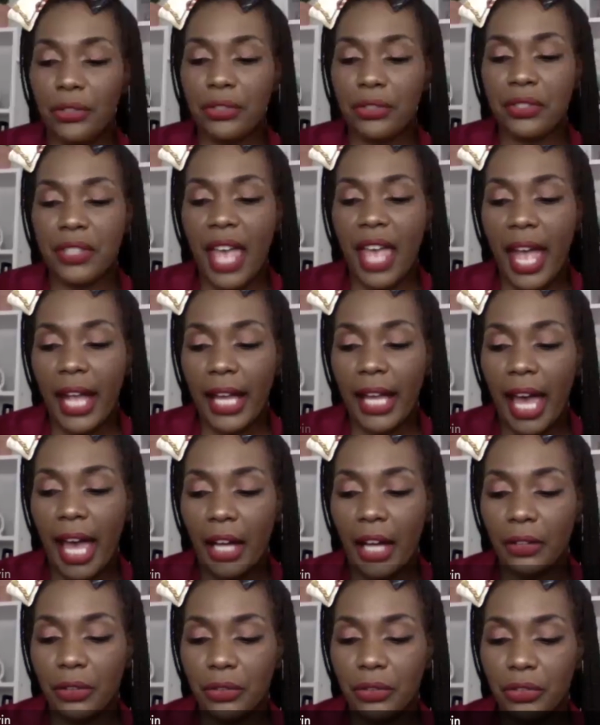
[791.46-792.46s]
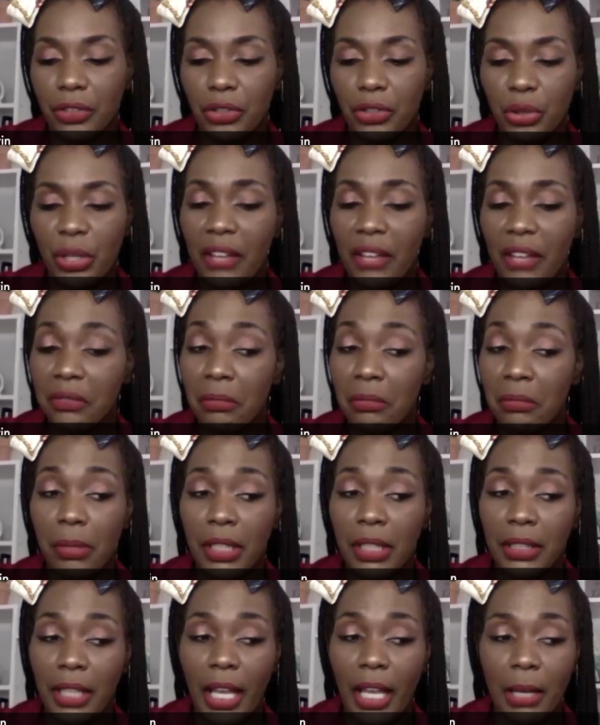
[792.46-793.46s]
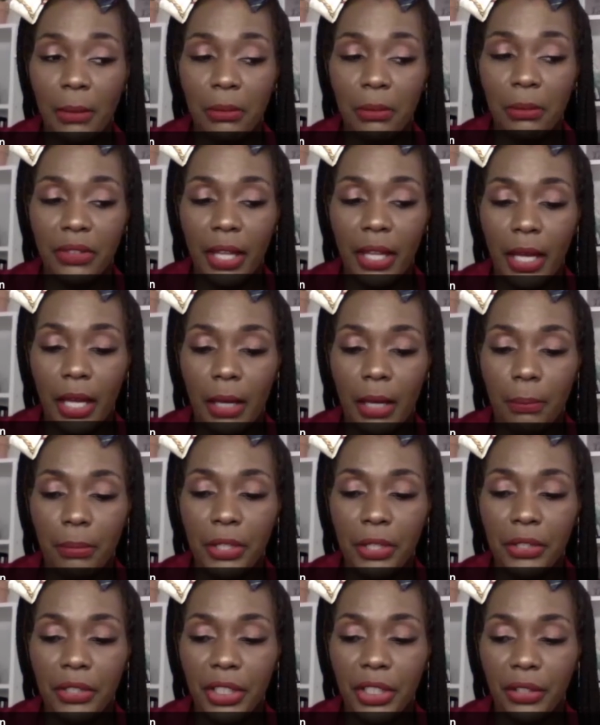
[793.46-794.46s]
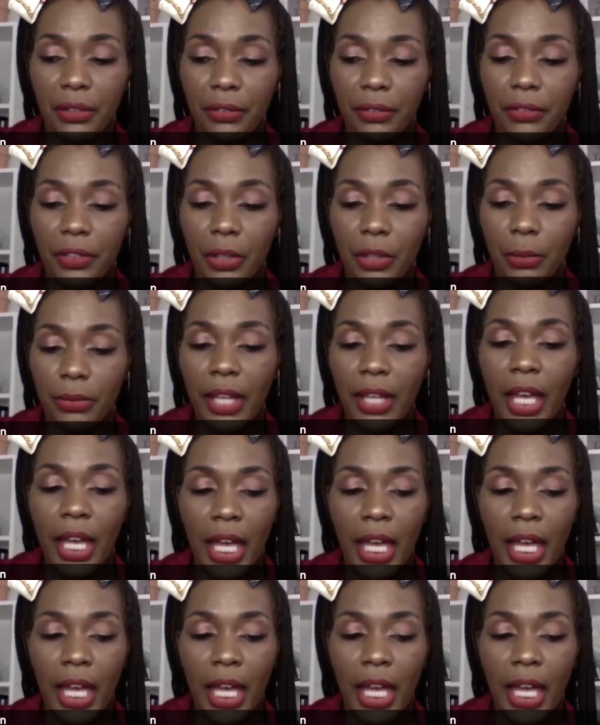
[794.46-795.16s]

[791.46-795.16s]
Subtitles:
SAG actors? Because you have some big names that appear in your films.